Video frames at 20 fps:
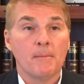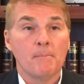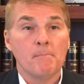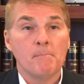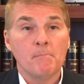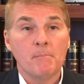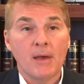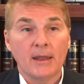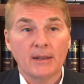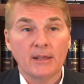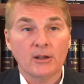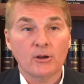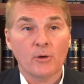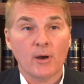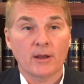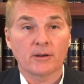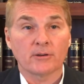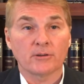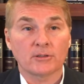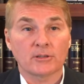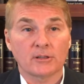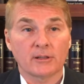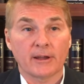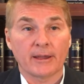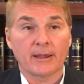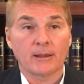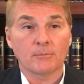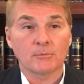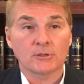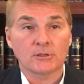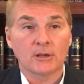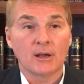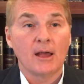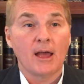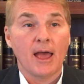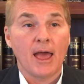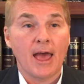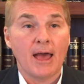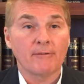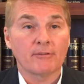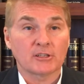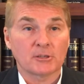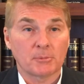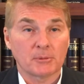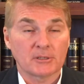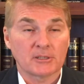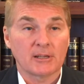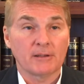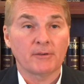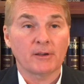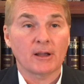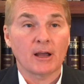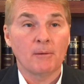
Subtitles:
Many creditors' claims have a specific